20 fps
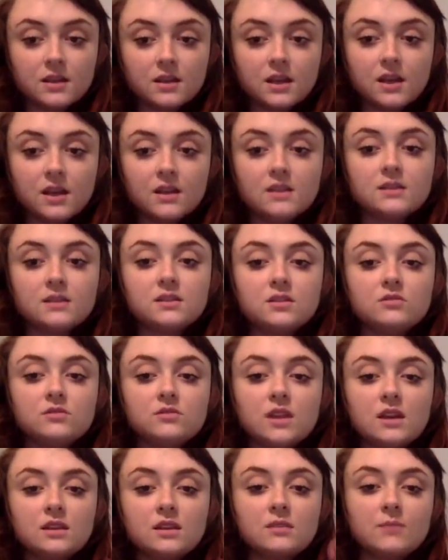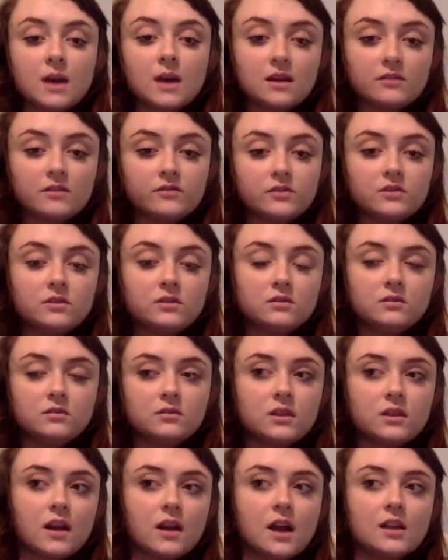is, you take them out of
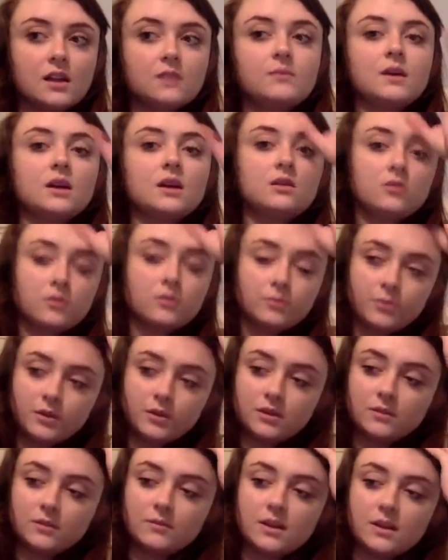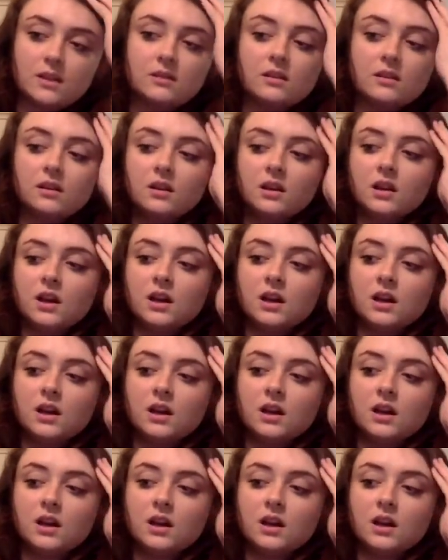their element or put them in